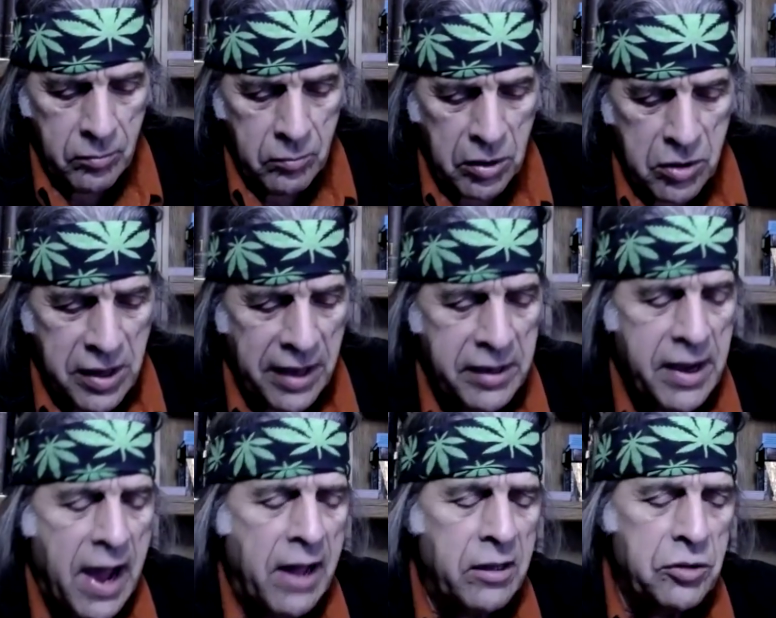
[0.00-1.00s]
But
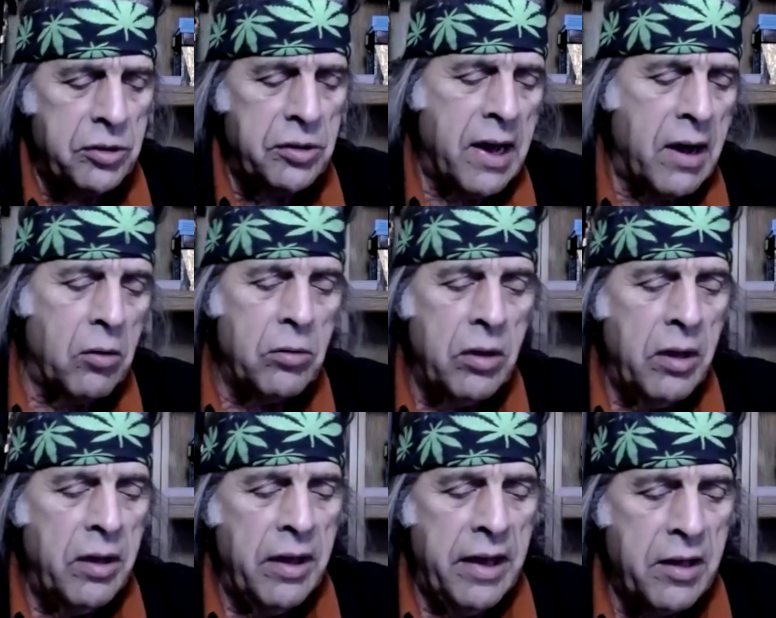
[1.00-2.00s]
psychology now
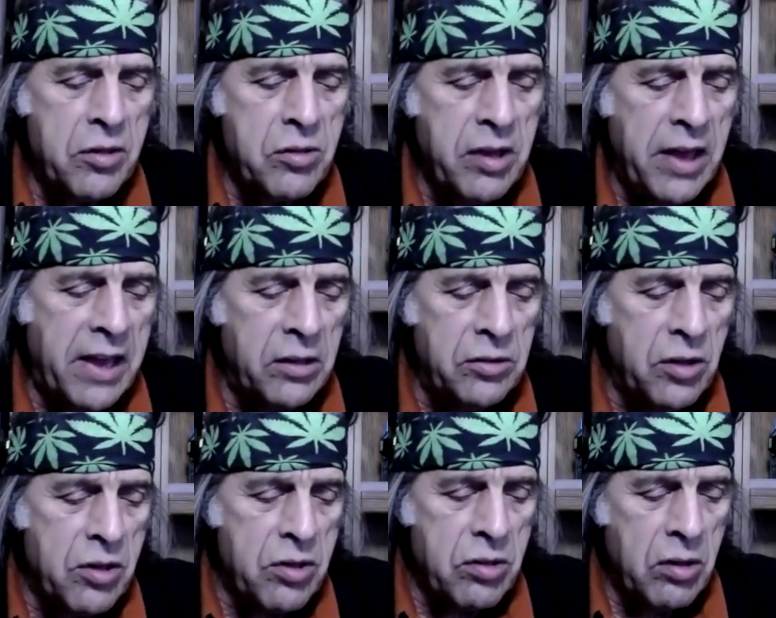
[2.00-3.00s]
has taken
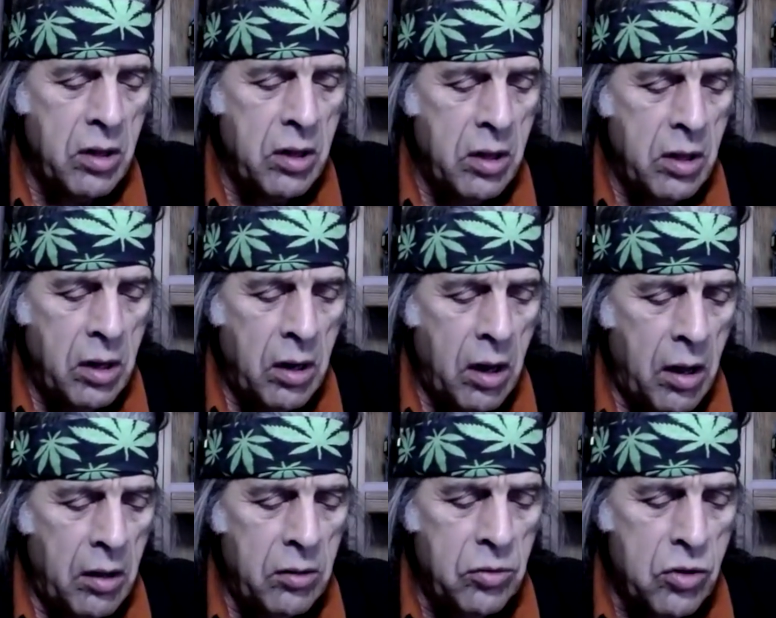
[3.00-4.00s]
this,
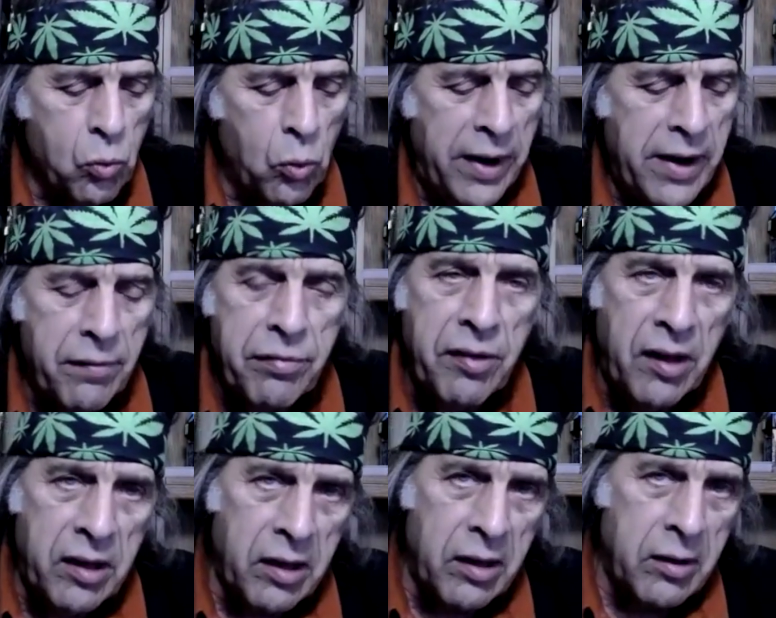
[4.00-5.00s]
this way of
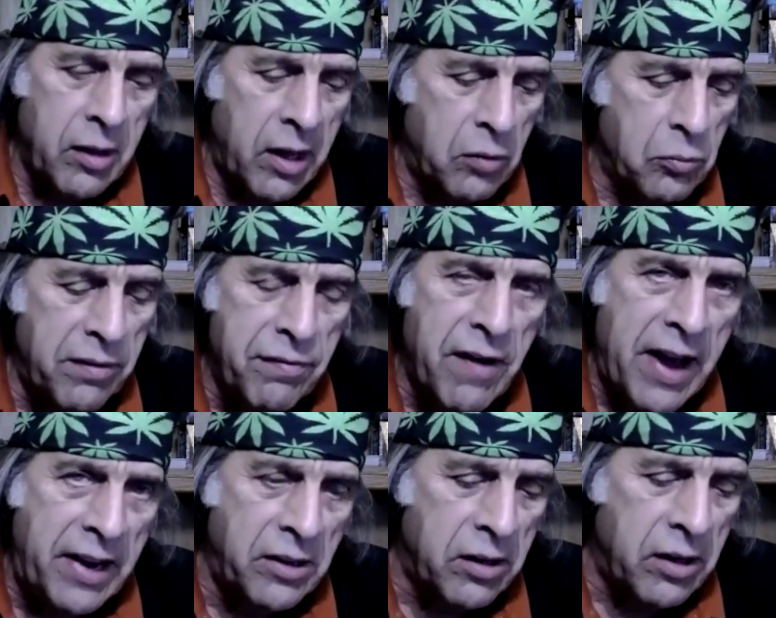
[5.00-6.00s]
thinking and
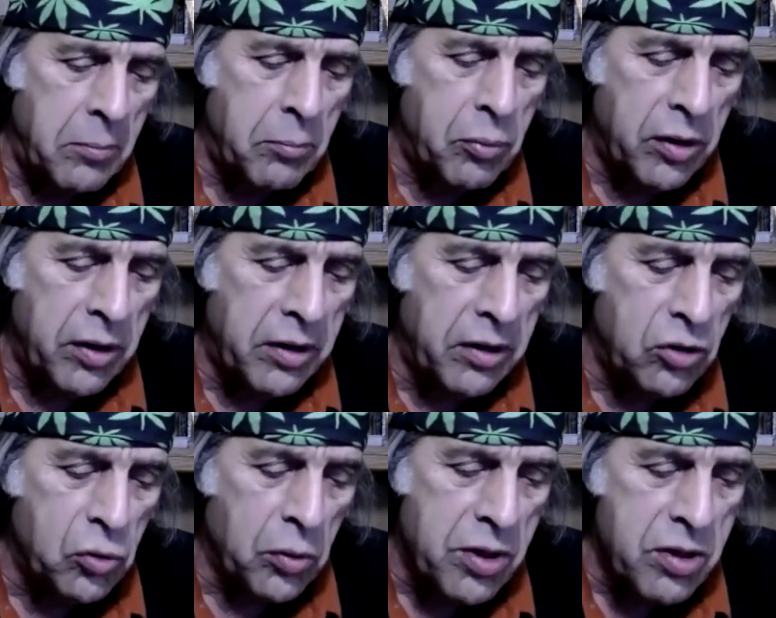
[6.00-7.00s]
refined it and put it
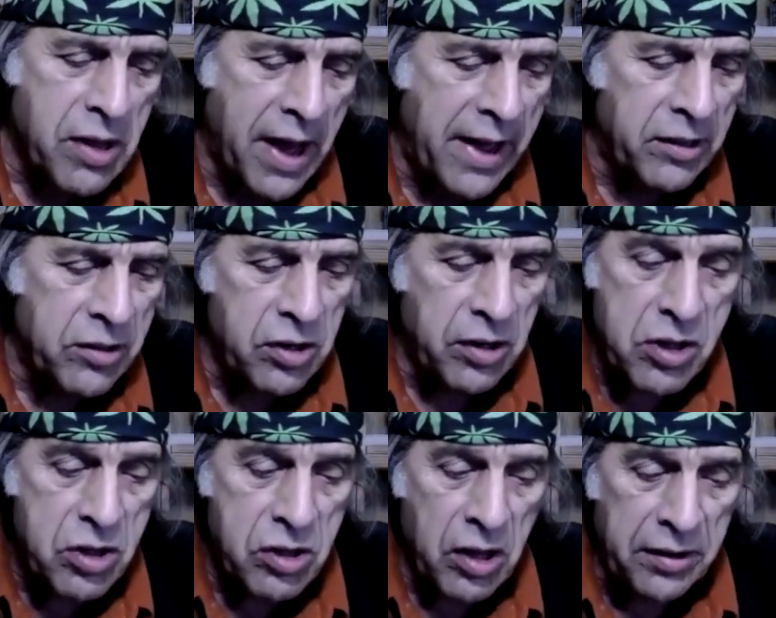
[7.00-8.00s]
into a science and a
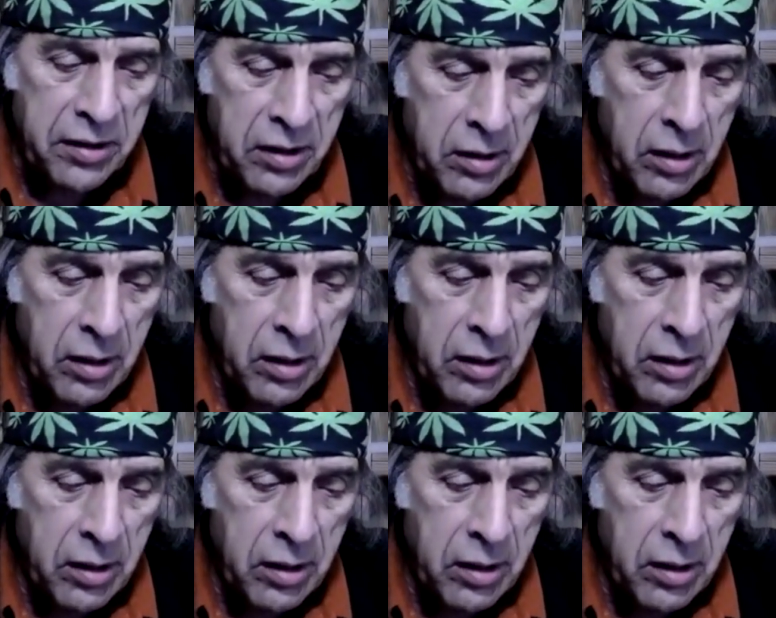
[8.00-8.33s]
study